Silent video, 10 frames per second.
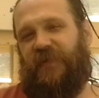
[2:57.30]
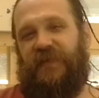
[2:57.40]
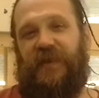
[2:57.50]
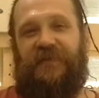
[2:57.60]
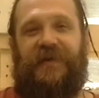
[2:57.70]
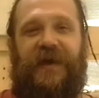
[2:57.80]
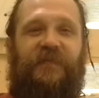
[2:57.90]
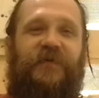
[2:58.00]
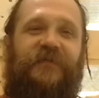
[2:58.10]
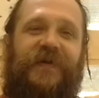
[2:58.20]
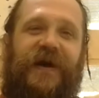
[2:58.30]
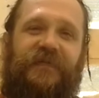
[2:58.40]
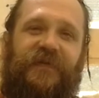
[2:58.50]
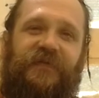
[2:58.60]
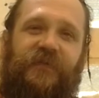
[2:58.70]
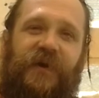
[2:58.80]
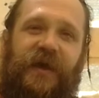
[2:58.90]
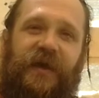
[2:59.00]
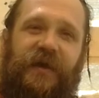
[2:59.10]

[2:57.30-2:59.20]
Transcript: new friend that's kind of moved out this